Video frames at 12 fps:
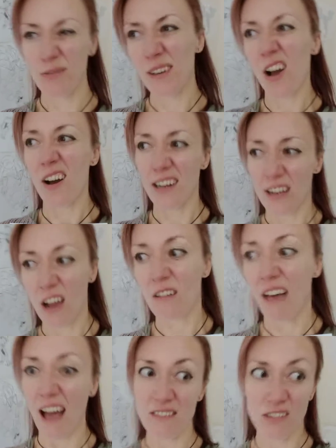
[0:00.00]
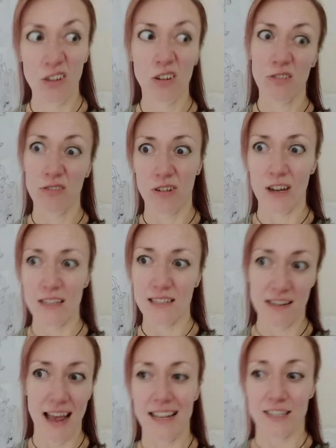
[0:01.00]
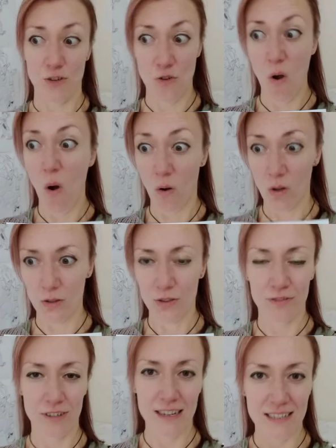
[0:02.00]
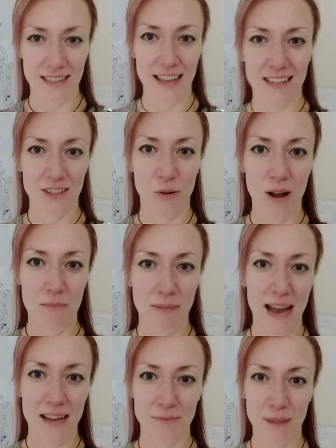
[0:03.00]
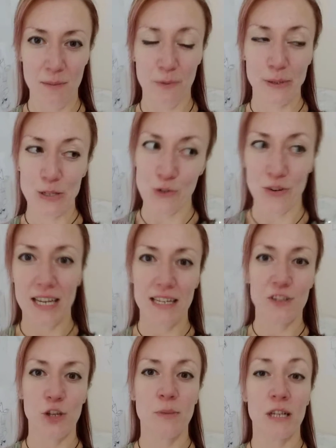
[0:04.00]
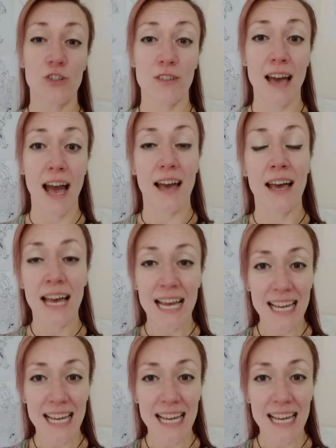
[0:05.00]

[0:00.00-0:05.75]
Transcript: we kind of know that's good for us and that's not good for us and that's quite bad and maybe we shouldn't eat too much of that.